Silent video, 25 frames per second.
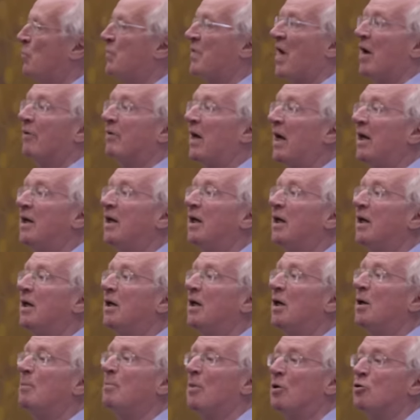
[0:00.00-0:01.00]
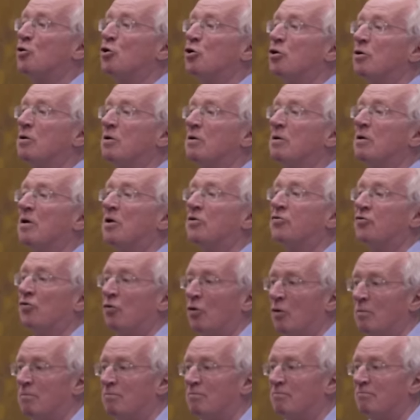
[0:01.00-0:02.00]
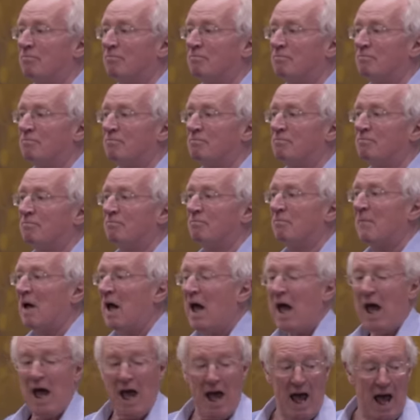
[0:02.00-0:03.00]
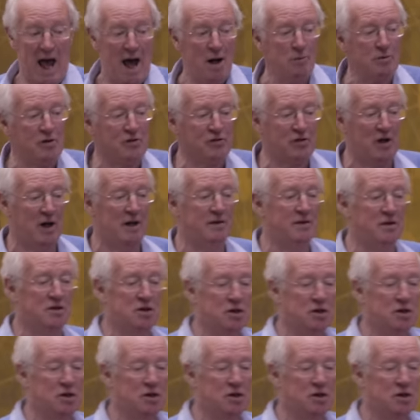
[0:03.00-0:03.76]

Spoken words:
without any emotion at all. Outside